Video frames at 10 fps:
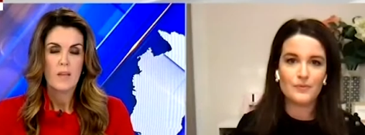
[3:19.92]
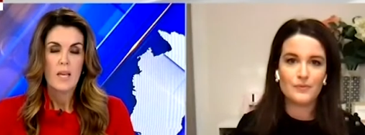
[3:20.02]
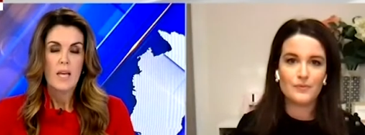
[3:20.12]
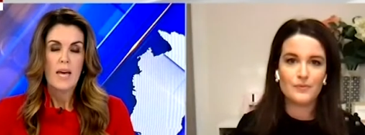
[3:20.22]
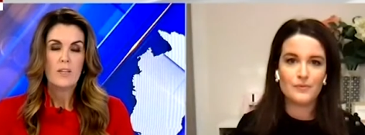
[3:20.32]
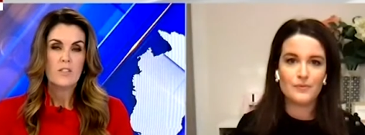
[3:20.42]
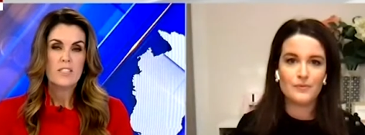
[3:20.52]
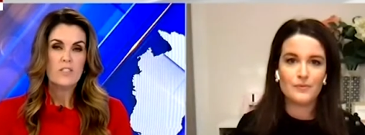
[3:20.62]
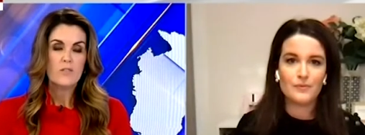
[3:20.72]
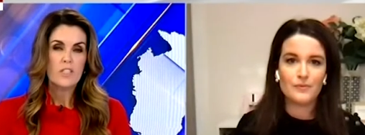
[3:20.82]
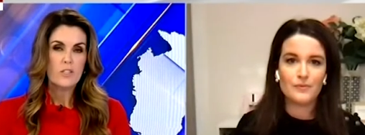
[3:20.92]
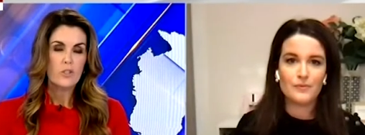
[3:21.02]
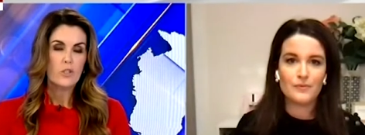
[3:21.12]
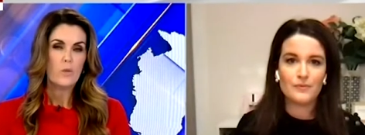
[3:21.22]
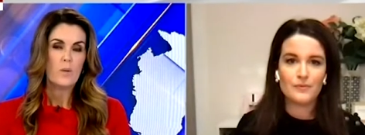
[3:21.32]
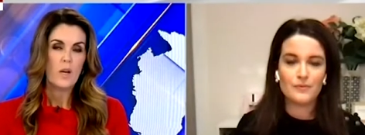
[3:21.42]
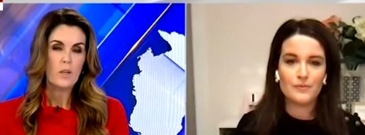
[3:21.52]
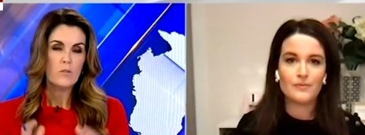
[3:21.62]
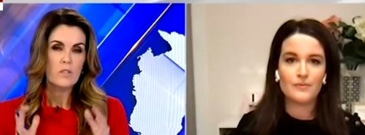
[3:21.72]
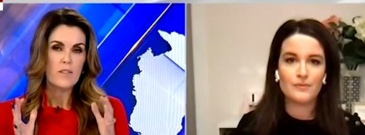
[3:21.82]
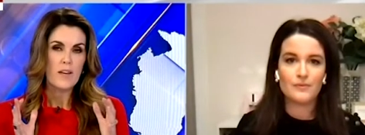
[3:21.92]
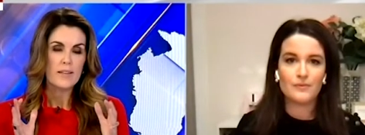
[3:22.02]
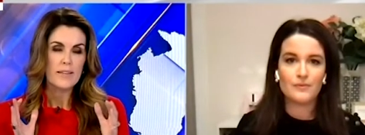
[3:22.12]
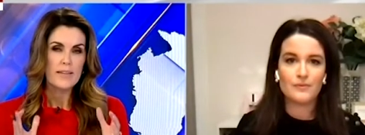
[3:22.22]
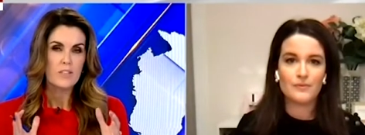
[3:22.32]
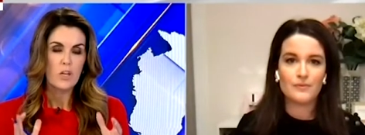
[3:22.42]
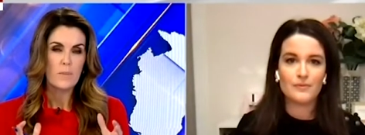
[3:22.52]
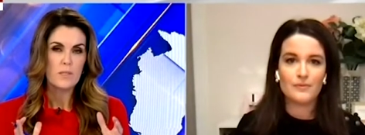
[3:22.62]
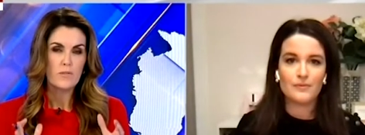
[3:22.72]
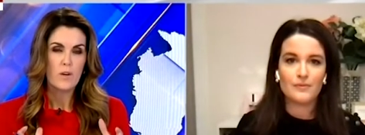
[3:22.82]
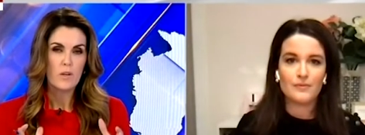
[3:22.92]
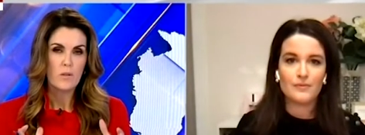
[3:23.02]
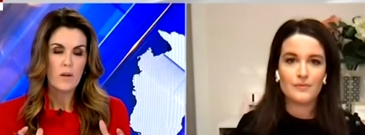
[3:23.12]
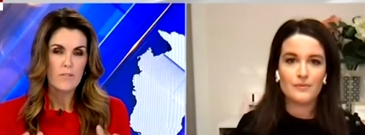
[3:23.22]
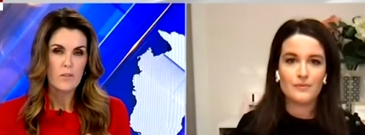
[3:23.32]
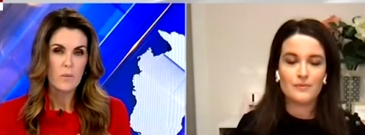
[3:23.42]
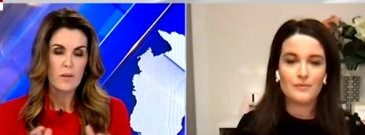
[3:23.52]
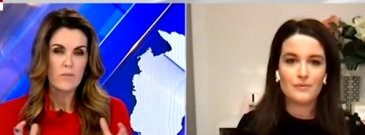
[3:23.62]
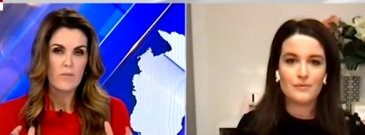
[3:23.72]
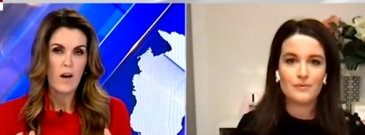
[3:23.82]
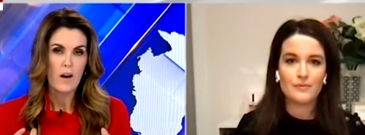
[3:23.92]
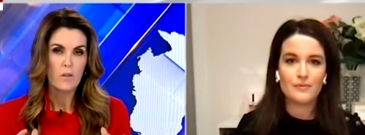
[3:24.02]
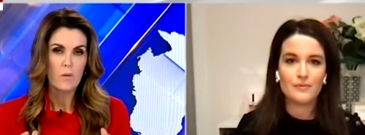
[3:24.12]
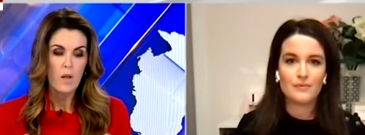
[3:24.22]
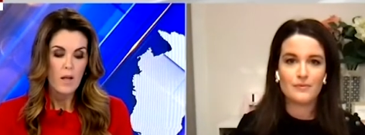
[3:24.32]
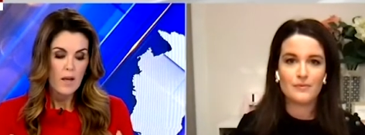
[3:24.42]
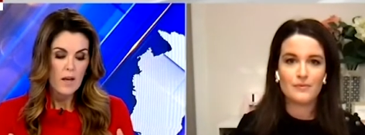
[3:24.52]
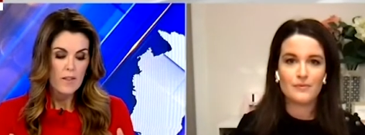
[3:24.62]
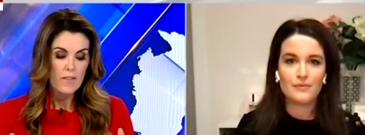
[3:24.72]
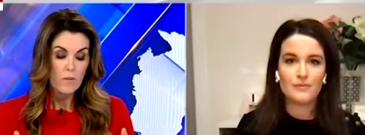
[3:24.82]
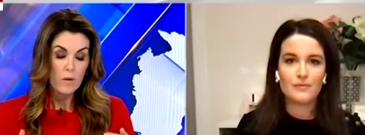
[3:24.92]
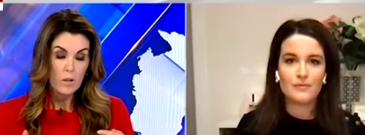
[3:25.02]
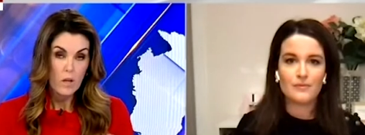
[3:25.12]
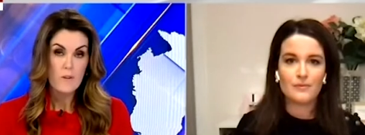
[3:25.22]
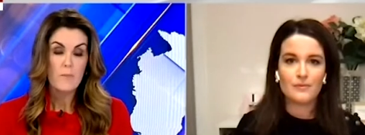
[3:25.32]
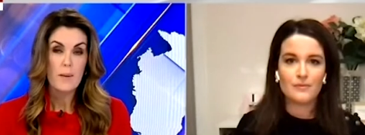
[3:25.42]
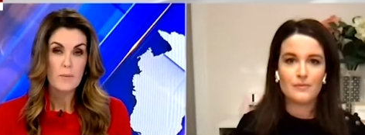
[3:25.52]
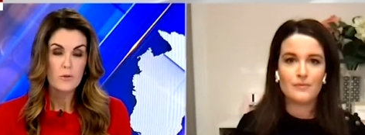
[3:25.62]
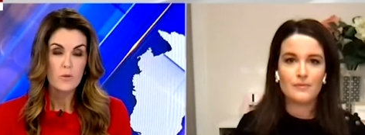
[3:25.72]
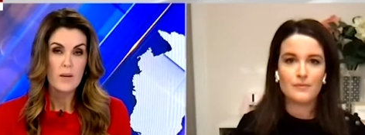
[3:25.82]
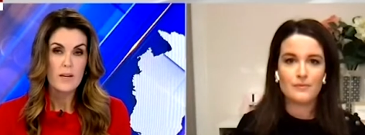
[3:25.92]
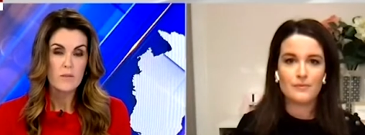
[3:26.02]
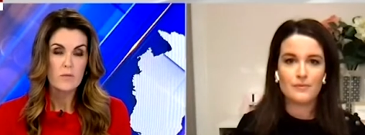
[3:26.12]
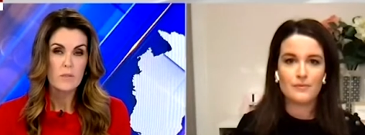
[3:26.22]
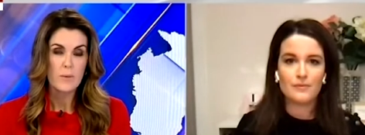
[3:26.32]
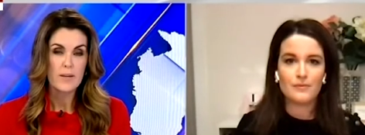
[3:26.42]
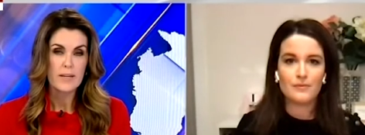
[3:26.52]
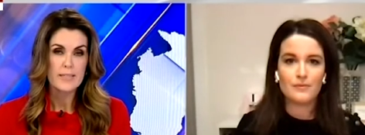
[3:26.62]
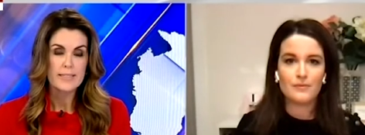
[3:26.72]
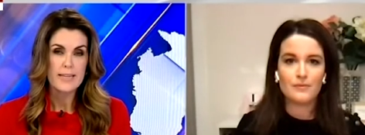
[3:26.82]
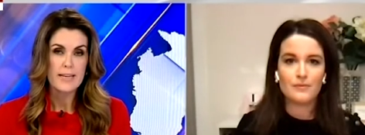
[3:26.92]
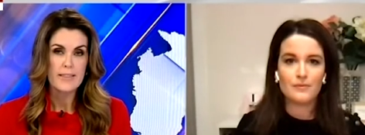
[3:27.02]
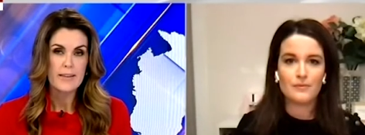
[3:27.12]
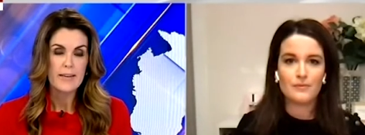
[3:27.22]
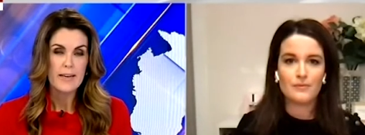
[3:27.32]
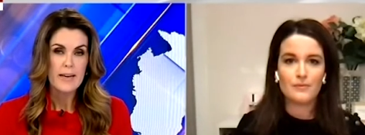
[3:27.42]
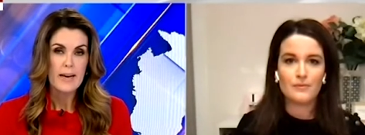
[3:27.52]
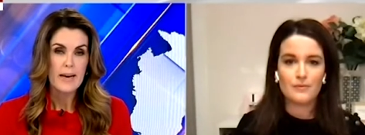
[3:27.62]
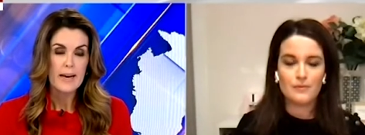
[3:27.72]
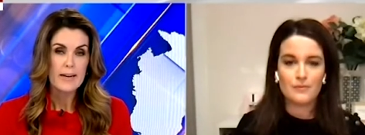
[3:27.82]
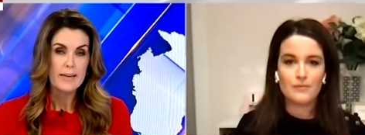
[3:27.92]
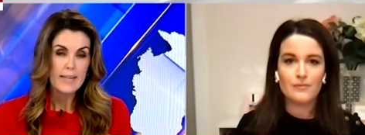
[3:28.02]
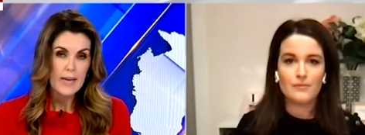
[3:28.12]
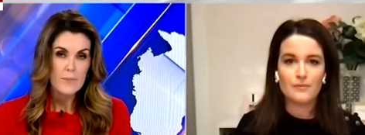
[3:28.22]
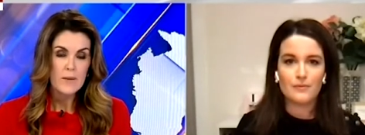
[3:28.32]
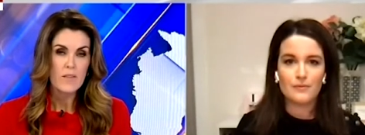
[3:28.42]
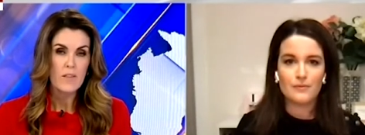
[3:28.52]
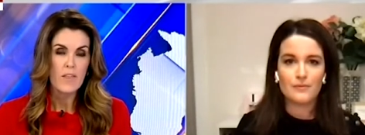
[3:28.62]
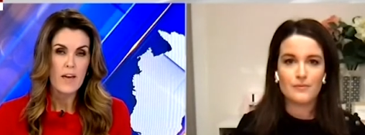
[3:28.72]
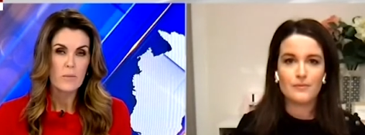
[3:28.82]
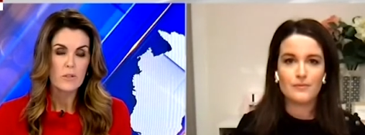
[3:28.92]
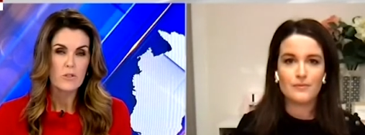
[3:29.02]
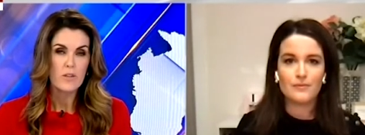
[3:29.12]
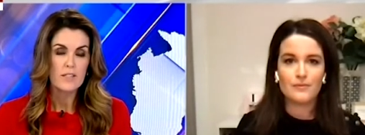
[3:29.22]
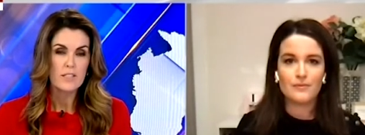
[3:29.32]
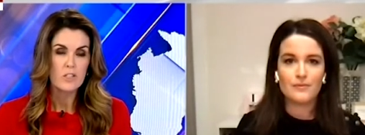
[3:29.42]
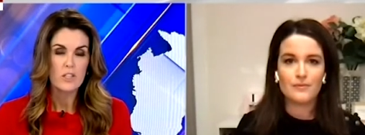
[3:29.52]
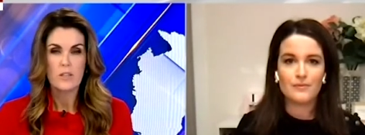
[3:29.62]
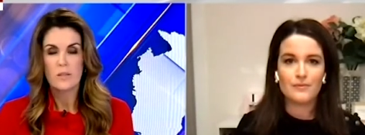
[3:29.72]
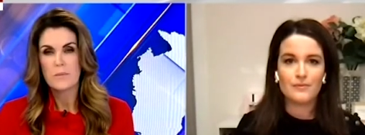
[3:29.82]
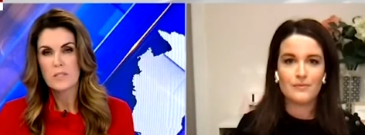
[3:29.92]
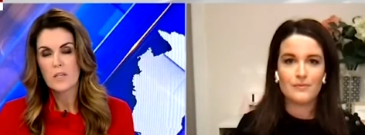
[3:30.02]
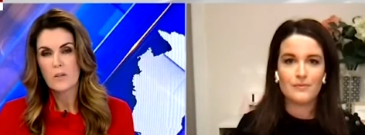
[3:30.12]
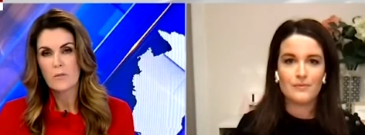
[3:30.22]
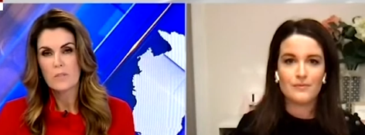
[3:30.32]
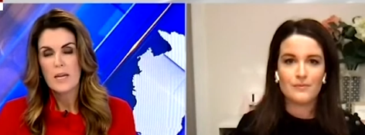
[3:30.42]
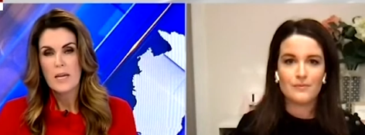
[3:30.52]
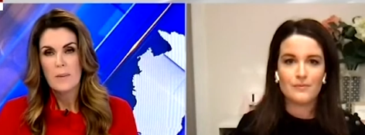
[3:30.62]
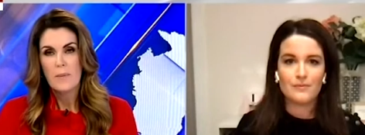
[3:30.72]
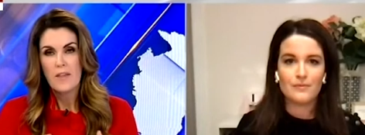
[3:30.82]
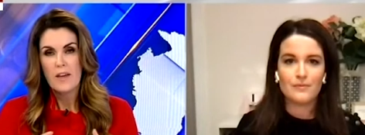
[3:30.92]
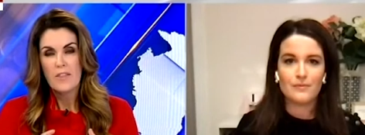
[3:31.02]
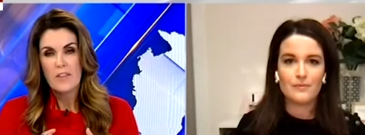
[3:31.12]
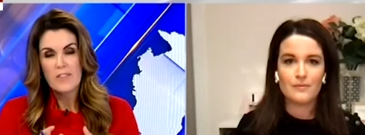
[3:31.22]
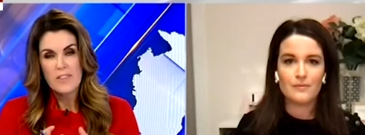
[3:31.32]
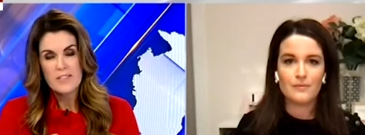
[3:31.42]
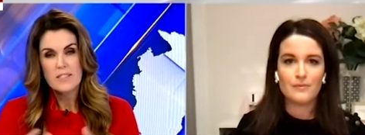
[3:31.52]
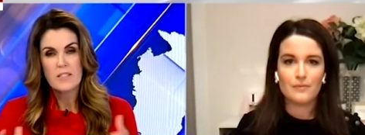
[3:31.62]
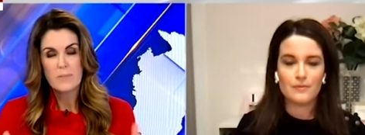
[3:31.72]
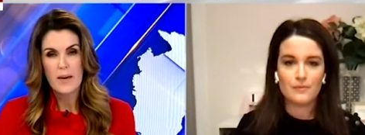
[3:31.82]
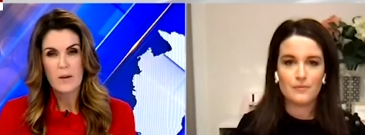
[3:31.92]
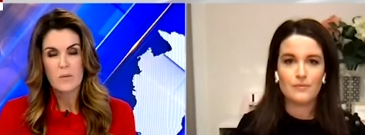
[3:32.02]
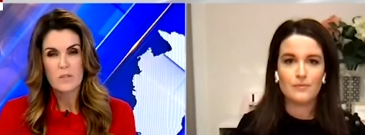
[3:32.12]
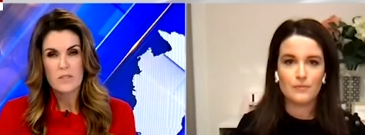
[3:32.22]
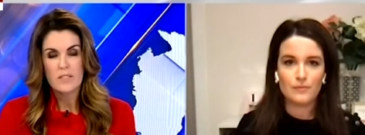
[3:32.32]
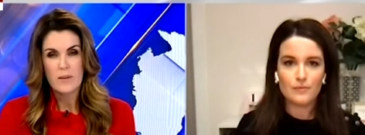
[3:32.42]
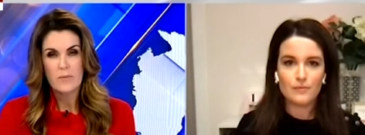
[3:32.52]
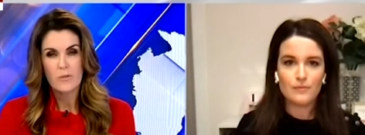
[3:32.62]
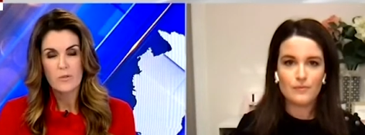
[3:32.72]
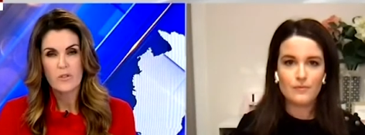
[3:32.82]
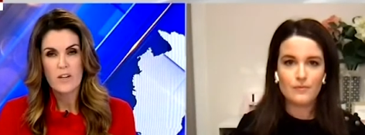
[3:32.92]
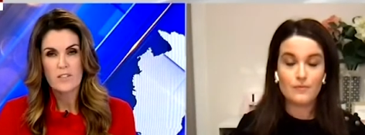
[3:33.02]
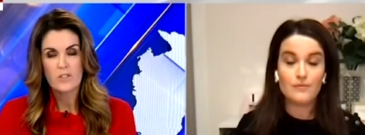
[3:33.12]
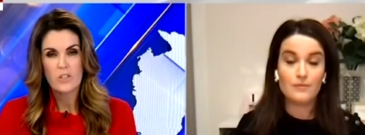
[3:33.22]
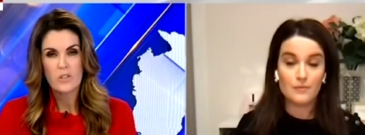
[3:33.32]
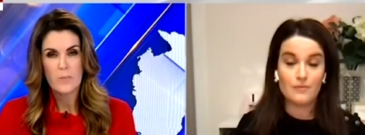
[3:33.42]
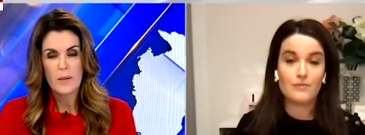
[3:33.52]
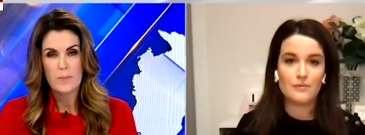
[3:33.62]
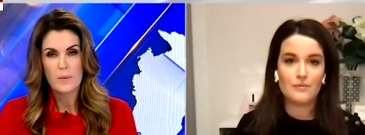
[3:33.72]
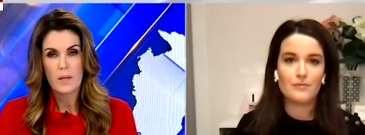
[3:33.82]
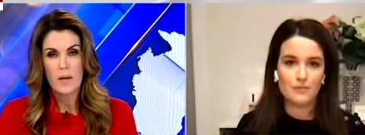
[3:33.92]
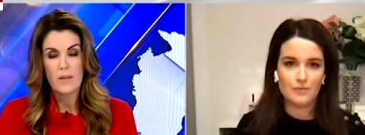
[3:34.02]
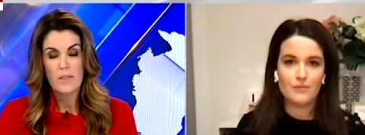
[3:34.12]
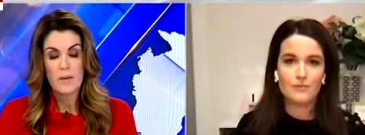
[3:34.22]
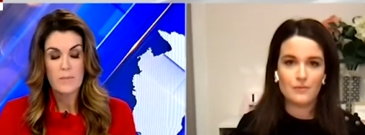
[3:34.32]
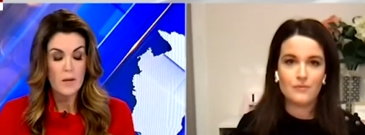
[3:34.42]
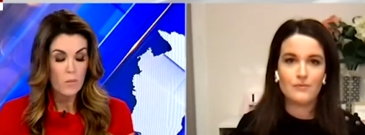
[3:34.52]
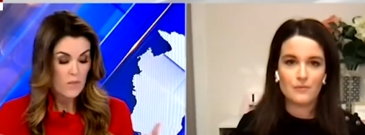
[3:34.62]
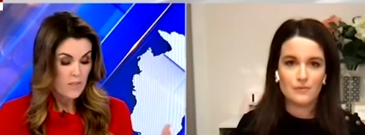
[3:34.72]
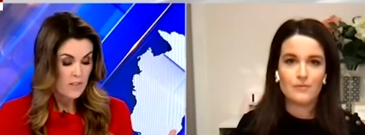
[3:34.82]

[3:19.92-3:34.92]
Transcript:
Speaker 1: And look, it's interesting too, when I looked at that Lia Thomas photograph that went viral, uh, there were a lot of people tweeting and responding underneath it, uh, claiming that they were transgender themselves, but they think this is a backward step for transgender people like them. Now, whether that's